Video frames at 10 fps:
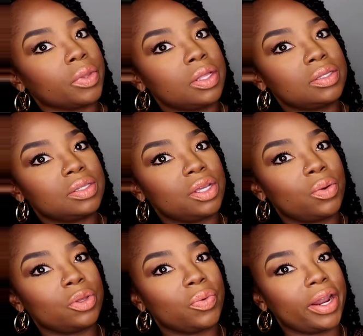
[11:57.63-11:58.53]
This is the
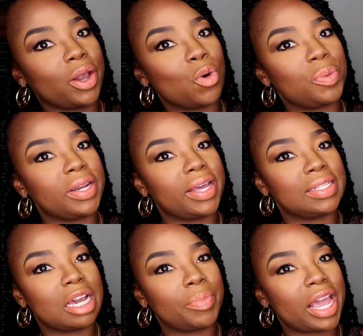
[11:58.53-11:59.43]
only one I opened ahead
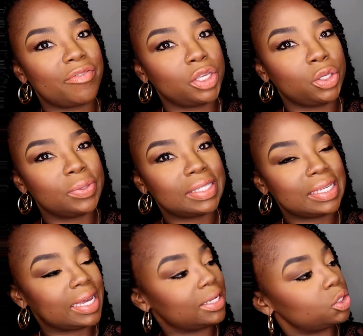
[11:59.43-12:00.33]
of time, but I haven't used
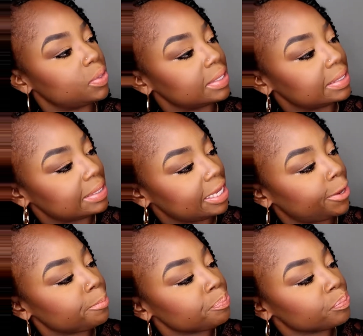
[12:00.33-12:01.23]
it yet, as you can
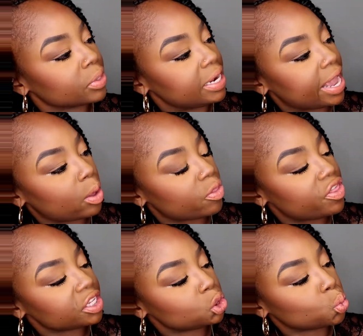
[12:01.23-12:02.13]
see. Now,
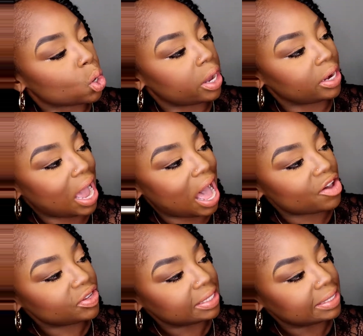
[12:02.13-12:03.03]
this one,
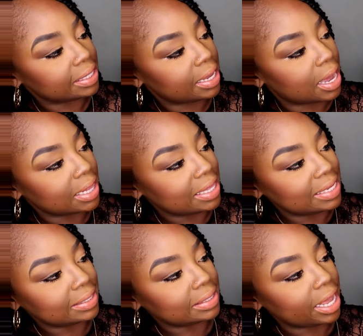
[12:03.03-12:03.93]
obviously,
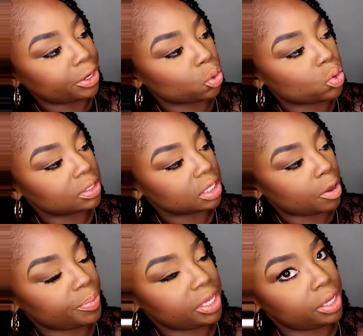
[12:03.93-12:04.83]
these lighter ones
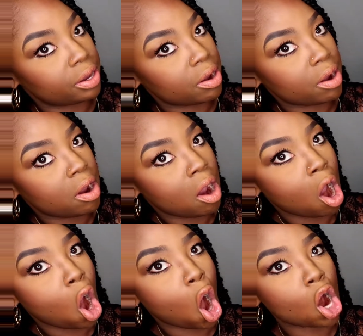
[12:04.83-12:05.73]
here
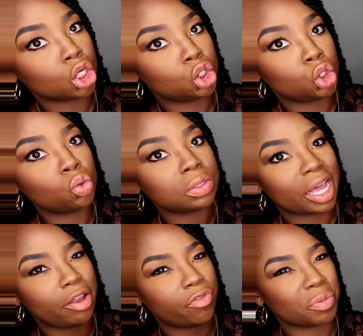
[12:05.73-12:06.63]
are too
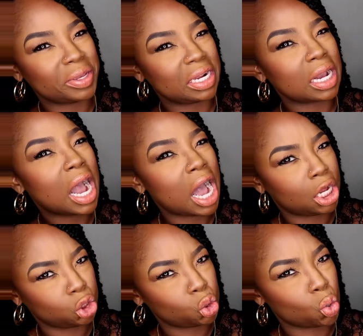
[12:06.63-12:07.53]
light for me to
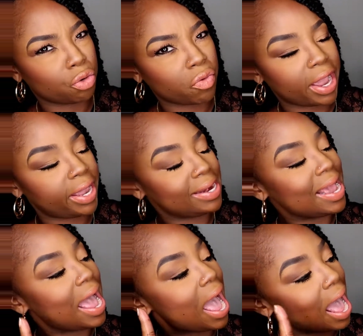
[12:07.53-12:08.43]
contour, right?
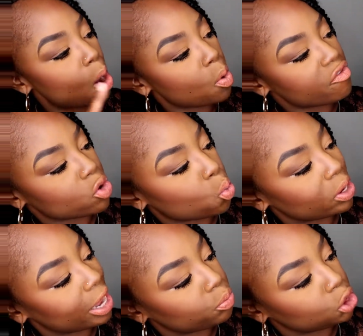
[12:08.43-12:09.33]
However,
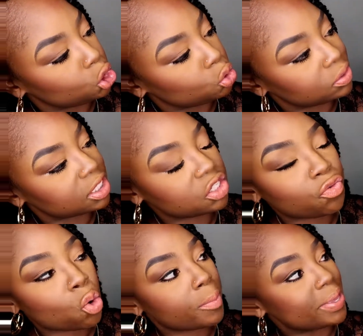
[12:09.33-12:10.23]
what I would use this
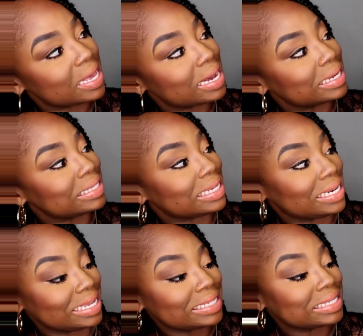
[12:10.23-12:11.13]
for, because
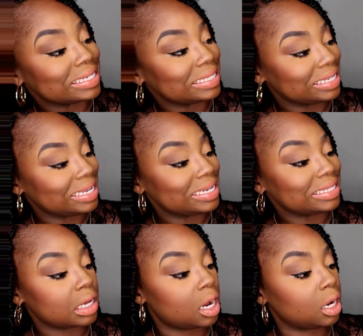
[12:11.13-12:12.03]
it is
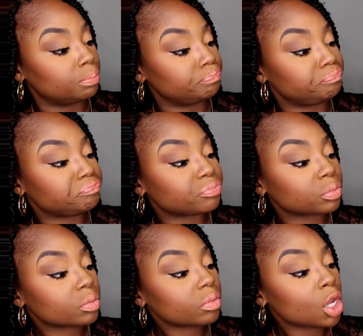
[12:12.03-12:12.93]

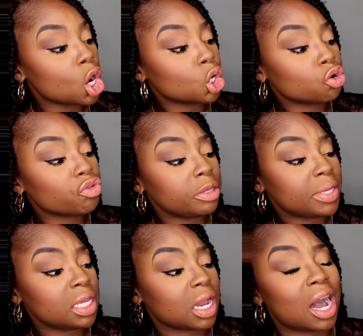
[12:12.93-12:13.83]
a
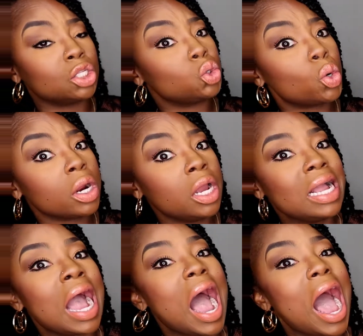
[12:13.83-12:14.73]
creamy contour,
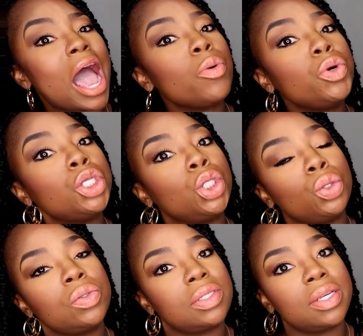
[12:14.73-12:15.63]
I would
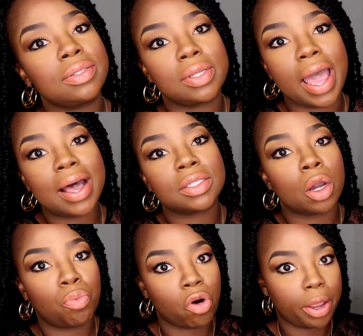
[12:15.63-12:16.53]
use this as
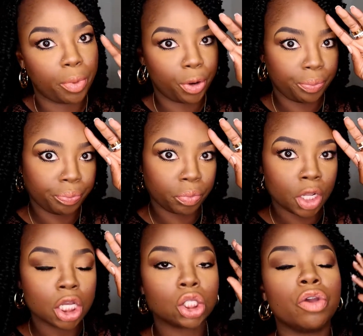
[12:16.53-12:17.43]
a primer.
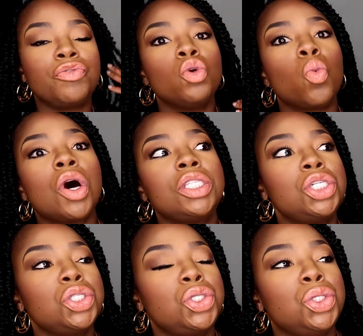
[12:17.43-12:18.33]
So if you
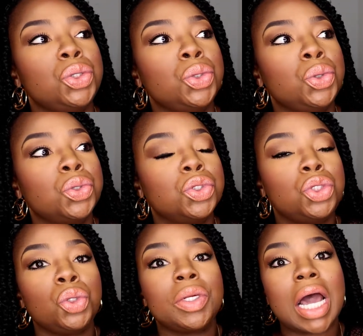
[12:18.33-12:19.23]
wanted to
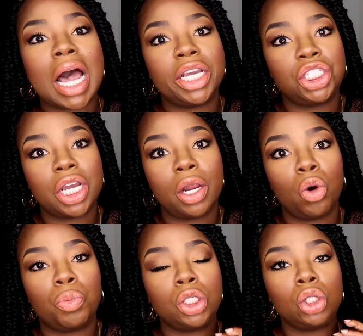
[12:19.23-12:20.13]
do an
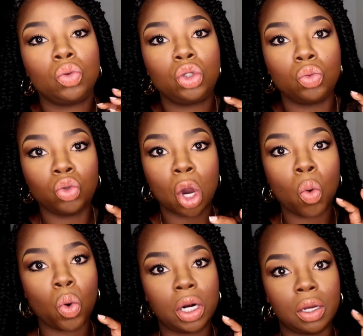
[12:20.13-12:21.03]
eyeshadow, but you
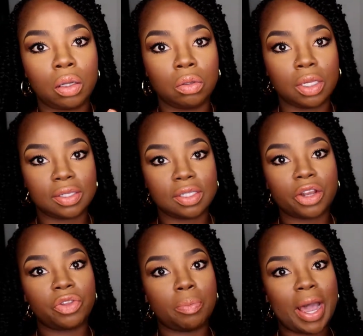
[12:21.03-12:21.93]
don't want to
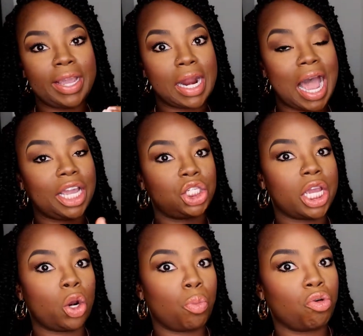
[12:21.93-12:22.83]
necessarily buy an
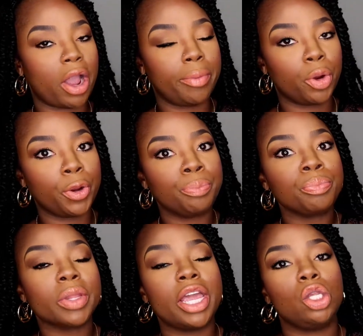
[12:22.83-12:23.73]
eyeshadow primer,
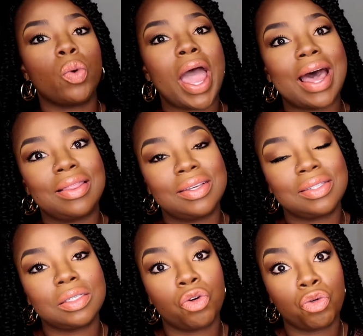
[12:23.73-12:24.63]
and you had
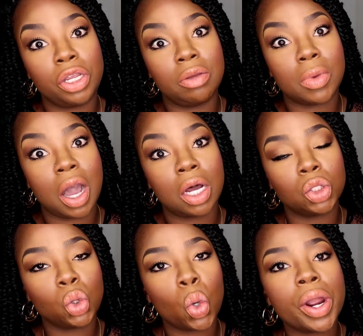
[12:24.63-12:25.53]
this cream
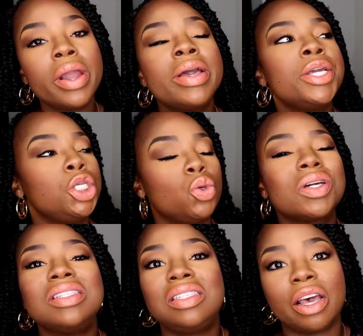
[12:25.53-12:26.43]
contour, you
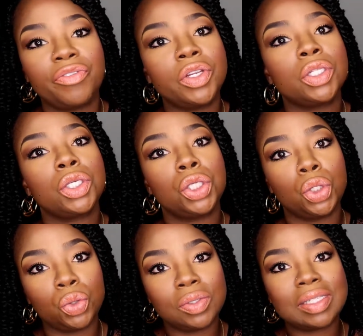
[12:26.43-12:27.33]
could definitely
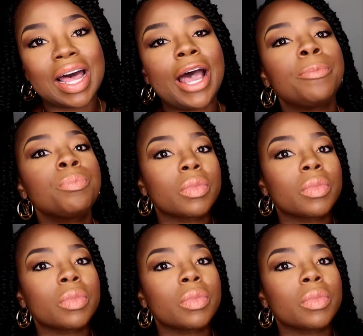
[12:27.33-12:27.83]
use that